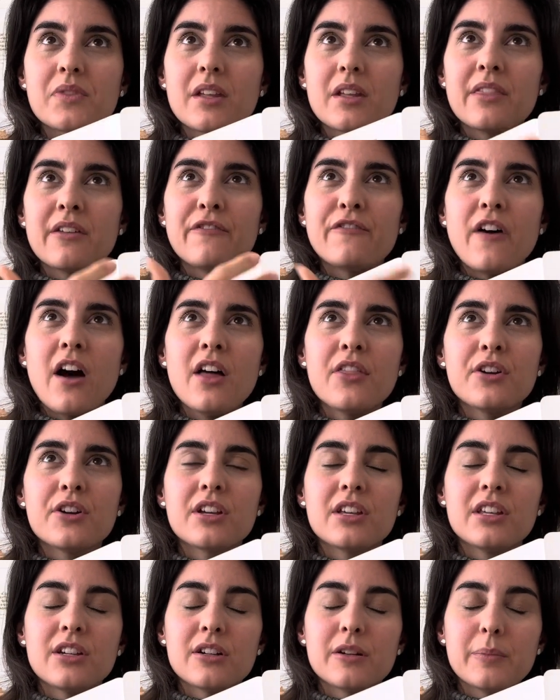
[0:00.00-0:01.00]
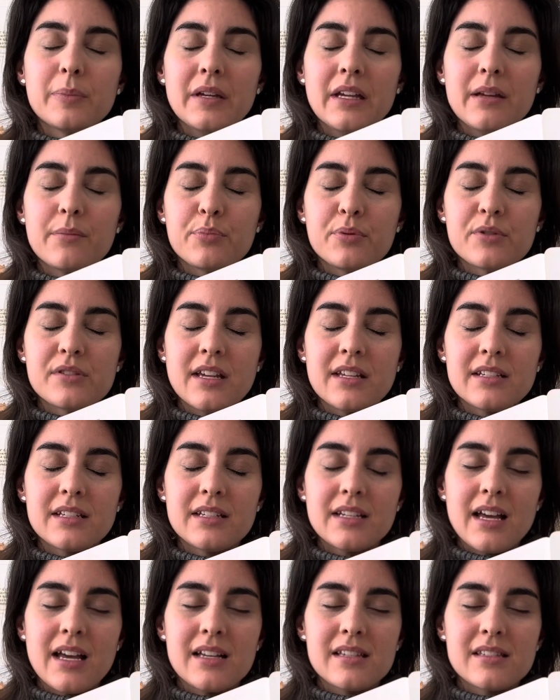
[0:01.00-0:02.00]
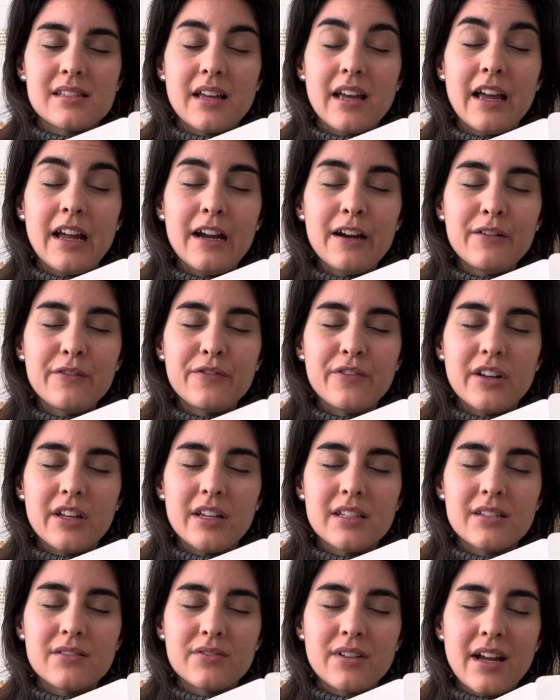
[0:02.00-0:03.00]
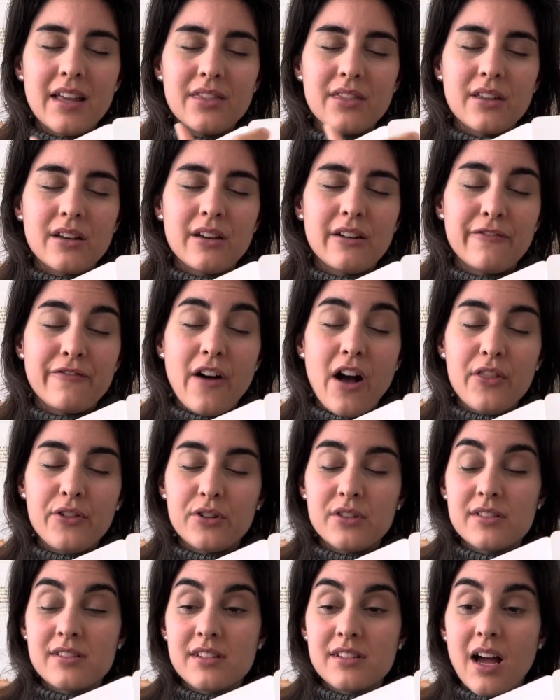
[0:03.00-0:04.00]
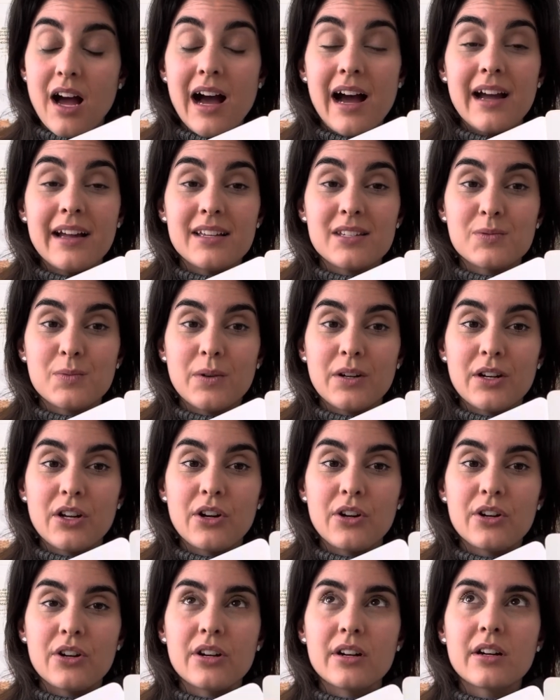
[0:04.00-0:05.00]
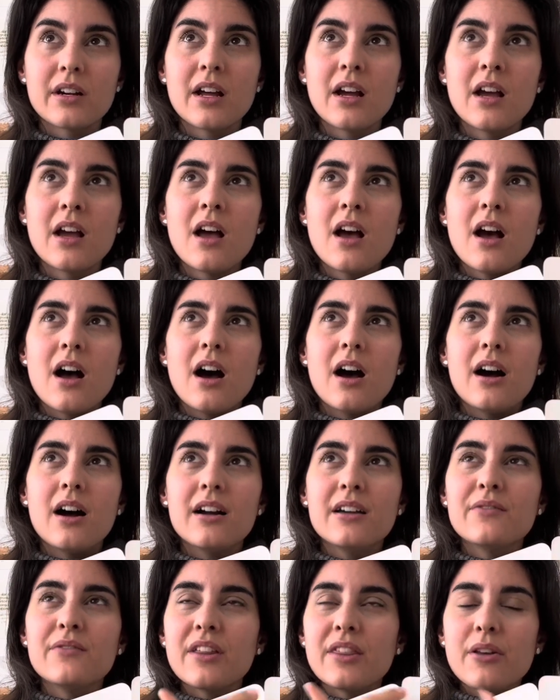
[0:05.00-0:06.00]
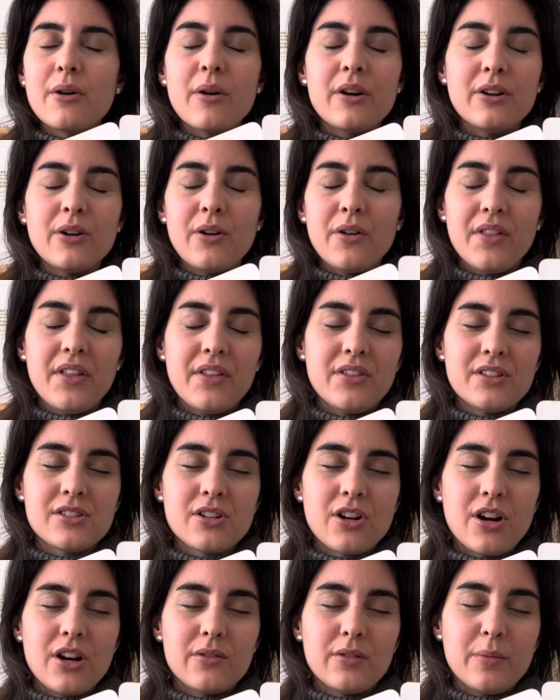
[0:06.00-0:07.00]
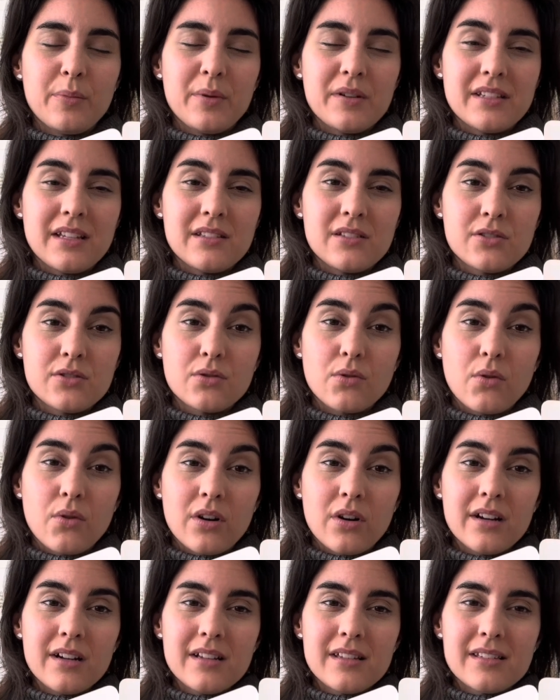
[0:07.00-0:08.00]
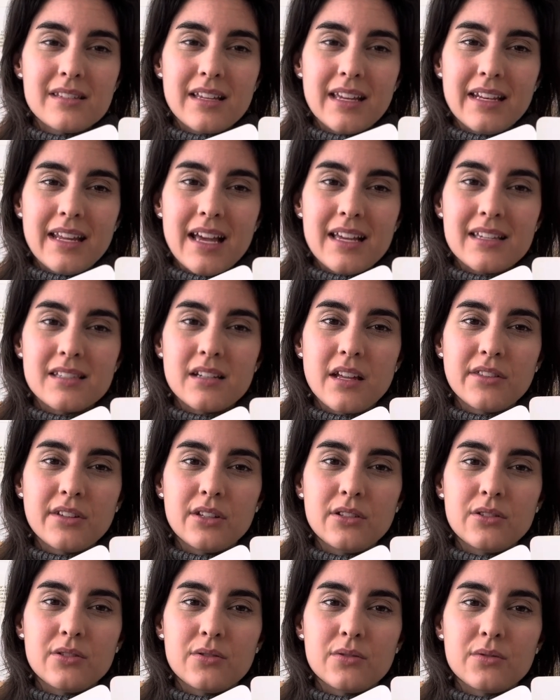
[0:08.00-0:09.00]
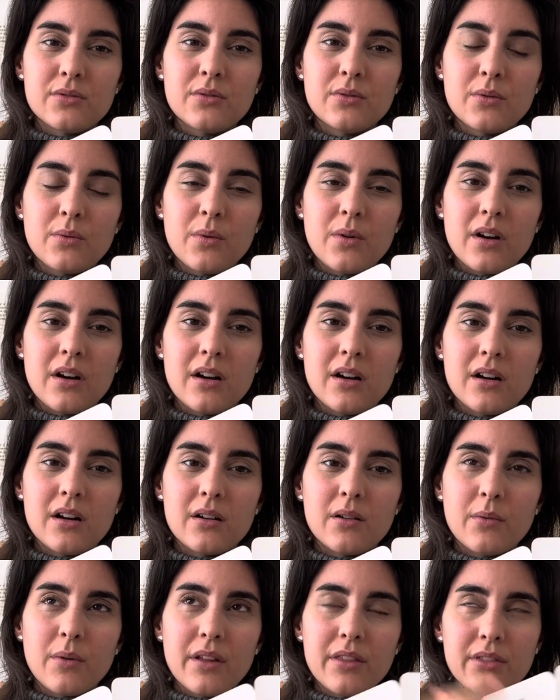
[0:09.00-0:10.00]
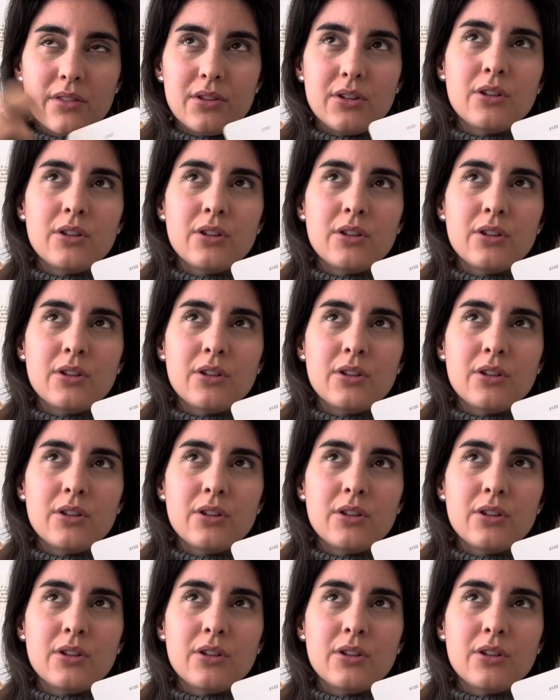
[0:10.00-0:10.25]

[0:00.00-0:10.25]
the father here being presented as the Hierophant, right? The father sky is what I heard. Even though I know that this card represents Taurus and it has nothing to do with